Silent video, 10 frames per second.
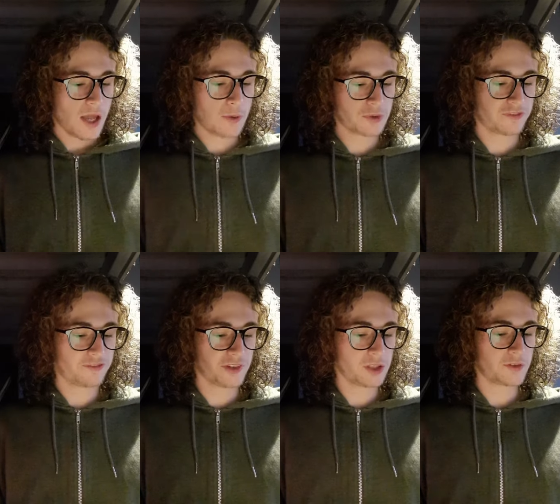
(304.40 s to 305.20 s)
It was
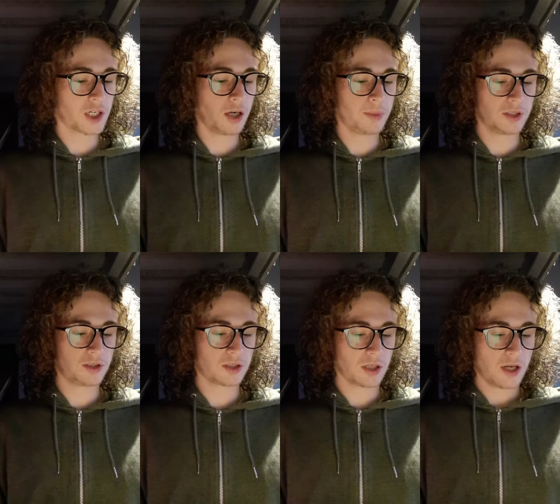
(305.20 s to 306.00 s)
full of
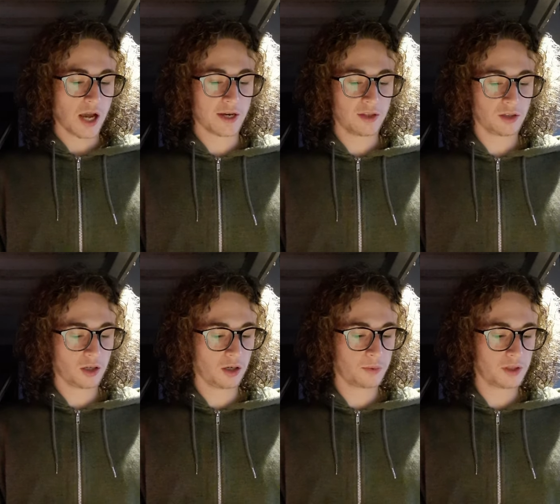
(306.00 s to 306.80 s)
cupboards, and in the
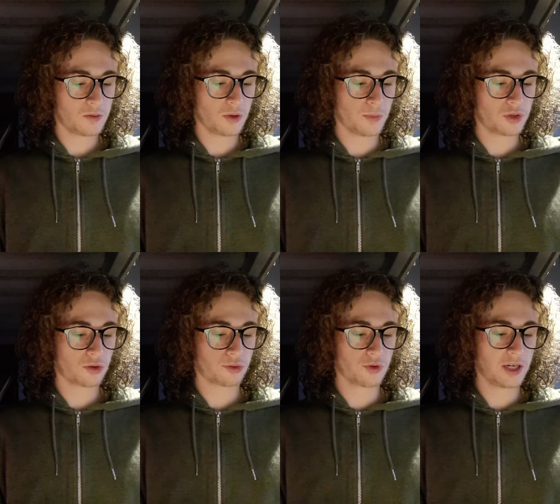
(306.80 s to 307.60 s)
cupboards were the most
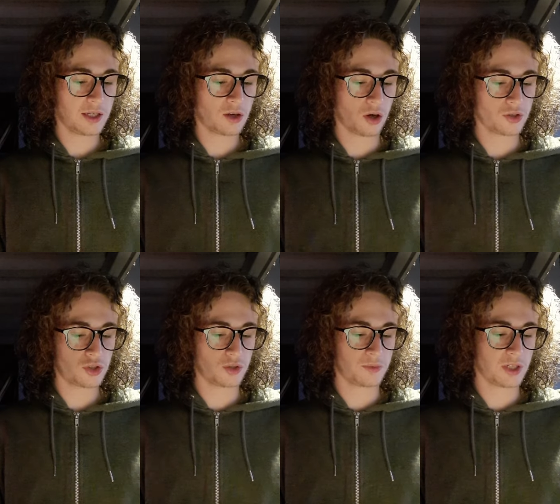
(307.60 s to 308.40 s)
thrilling
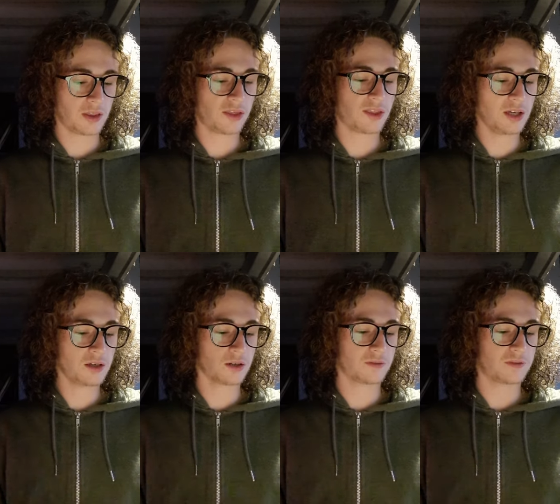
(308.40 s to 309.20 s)
costumes you can
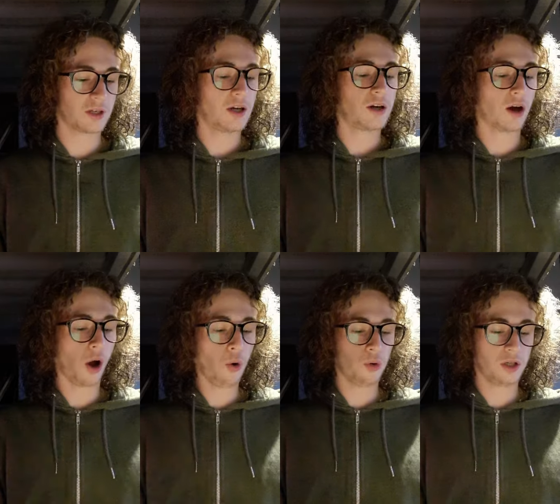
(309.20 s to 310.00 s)
think of.
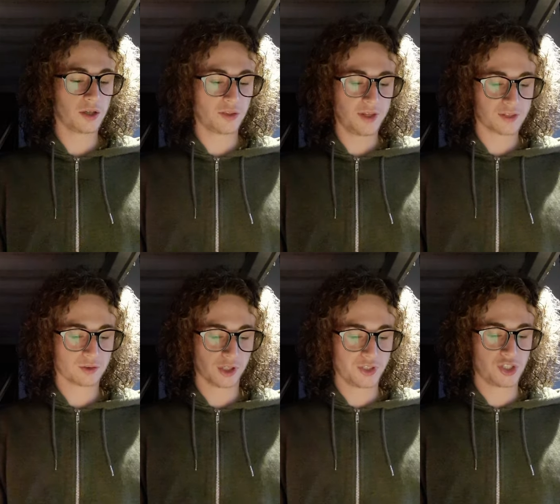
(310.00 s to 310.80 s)
Oh, look at this,
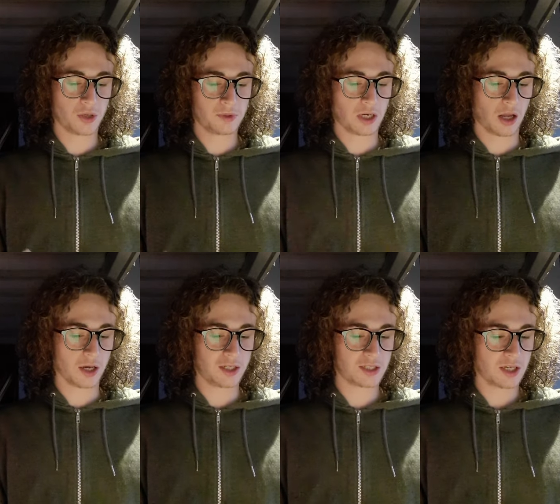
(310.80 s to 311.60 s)
cried Joe in
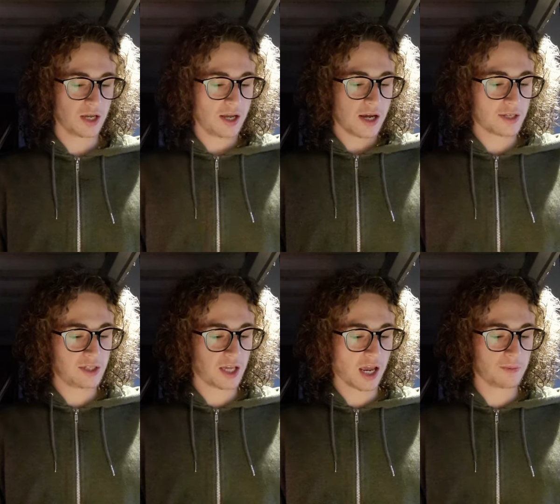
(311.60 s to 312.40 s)
delight, as
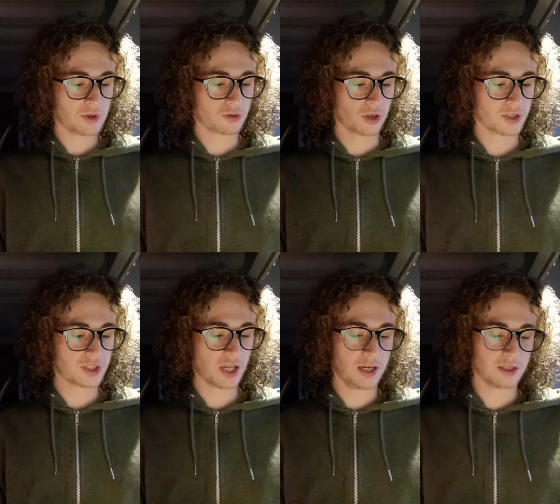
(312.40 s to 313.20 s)
he came across a
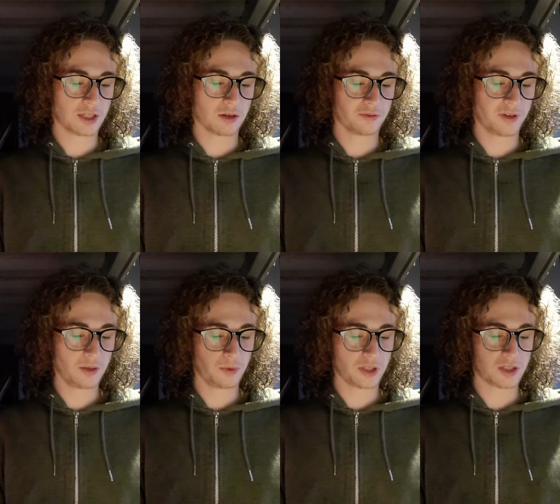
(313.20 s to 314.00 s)
sailor's
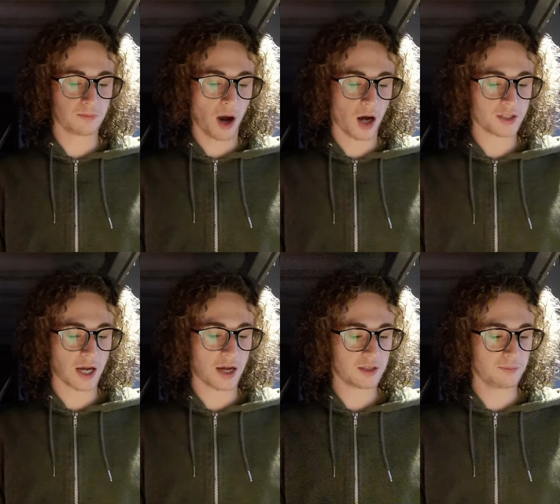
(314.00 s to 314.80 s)
outfit with a smart
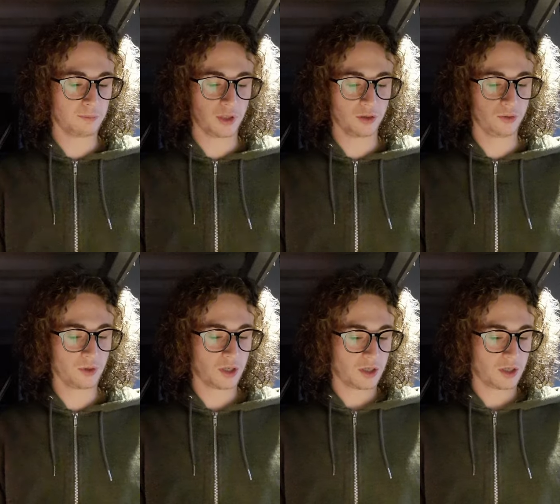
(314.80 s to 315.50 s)
hat and blue.